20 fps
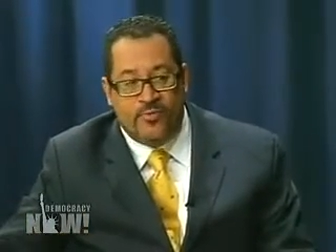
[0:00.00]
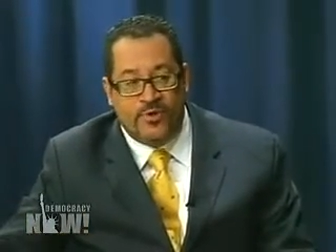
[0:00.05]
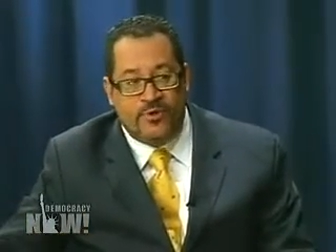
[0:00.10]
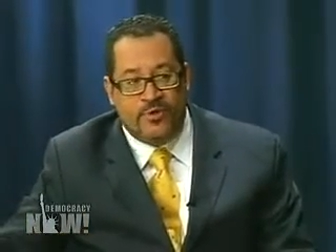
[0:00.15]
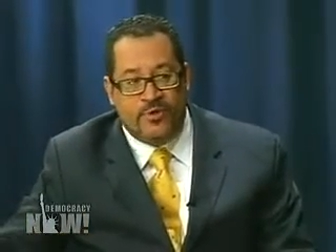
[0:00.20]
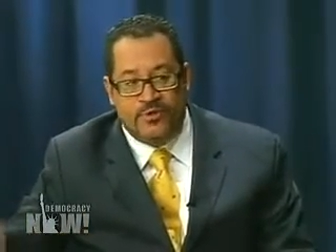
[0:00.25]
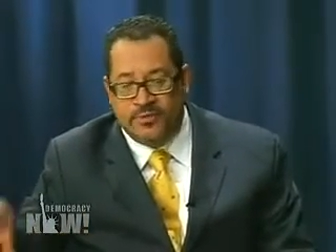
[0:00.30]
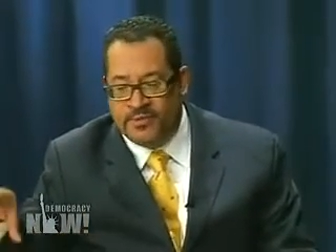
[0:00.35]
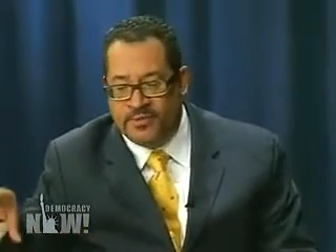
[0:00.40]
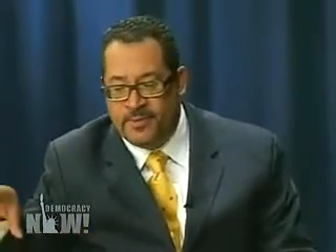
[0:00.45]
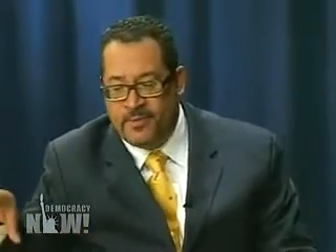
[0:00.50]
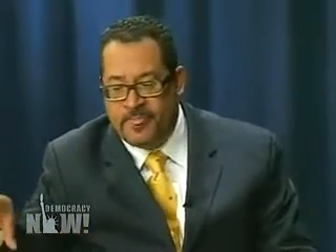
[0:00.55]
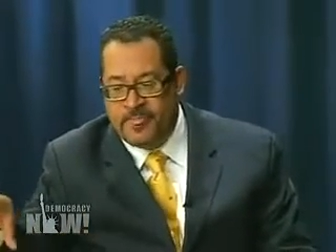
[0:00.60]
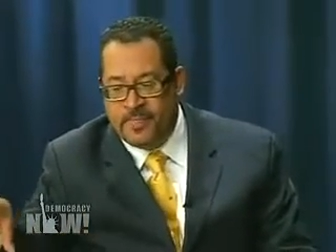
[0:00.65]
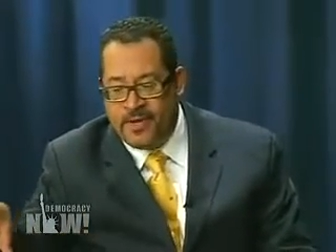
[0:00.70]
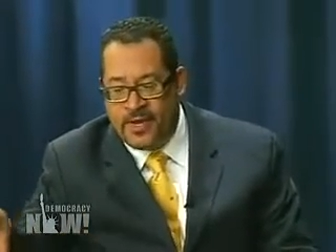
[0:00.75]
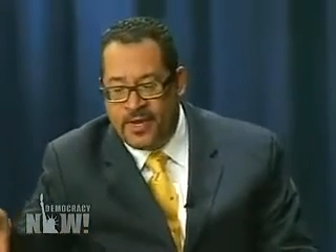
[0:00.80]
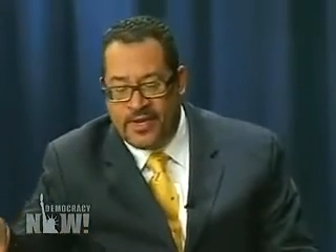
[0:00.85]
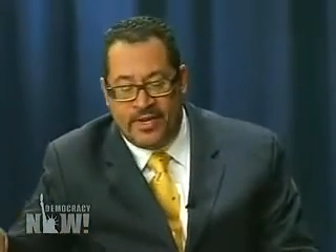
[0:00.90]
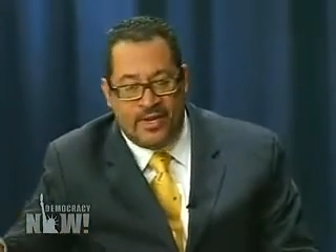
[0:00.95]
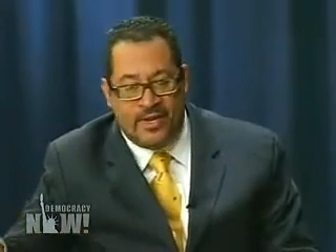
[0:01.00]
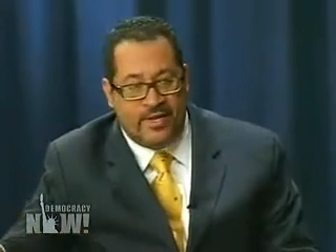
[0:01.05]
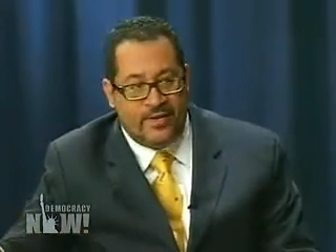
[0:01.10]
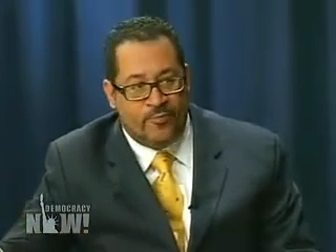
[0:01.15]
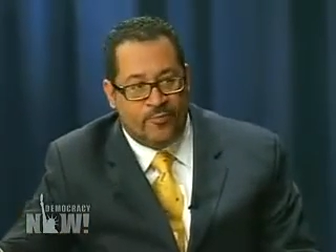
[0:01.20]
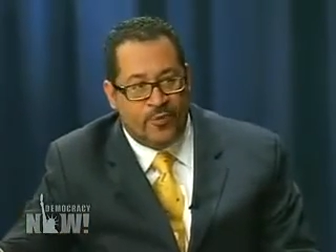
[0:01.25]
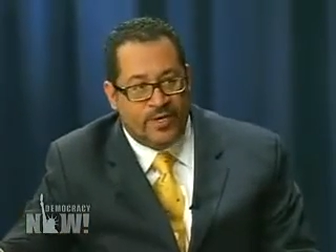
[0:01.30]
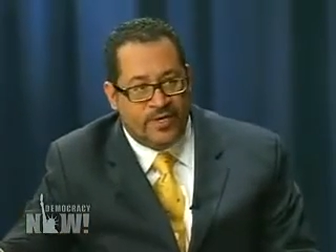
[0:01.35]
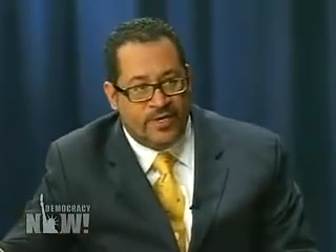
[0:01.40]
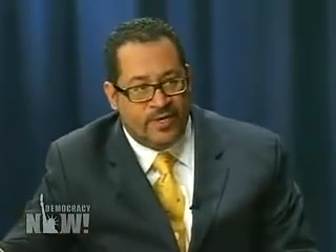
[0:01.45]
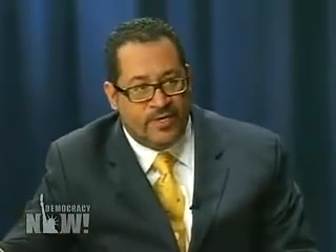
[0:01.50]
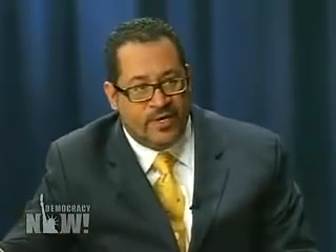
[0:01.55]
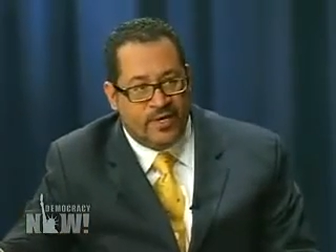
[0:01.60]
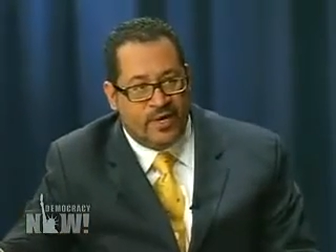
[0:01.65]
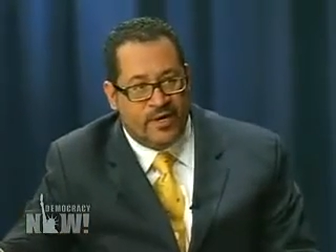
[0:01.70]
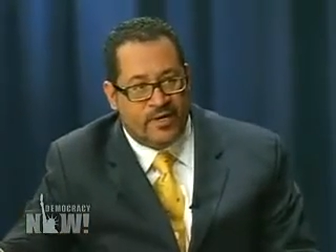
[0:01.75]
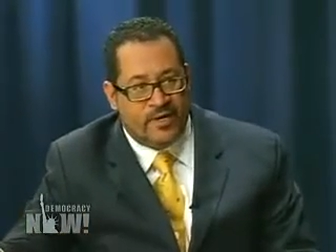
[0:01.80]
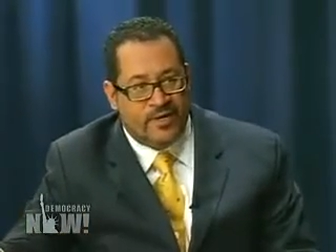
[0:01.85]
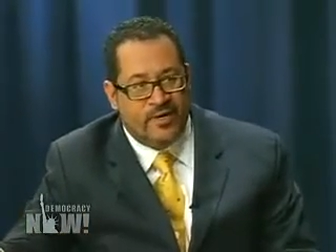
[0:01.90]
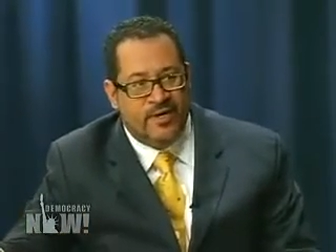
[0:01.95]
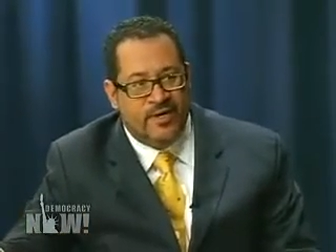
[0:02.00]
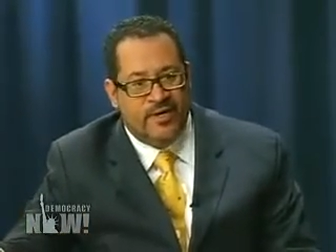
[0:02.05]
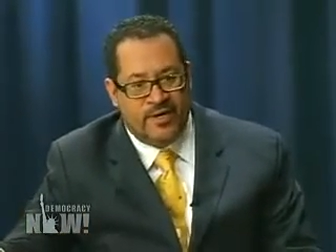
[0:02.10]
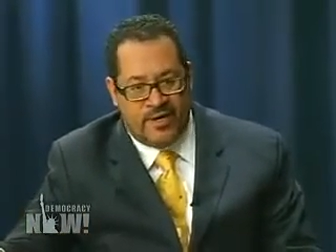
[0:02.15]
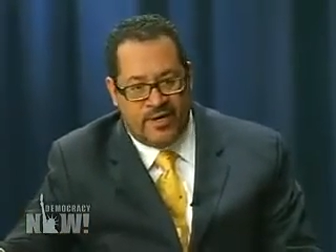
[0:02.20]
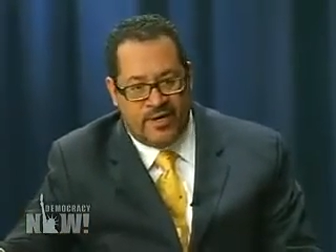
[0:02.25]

Wilkins and Whitney Young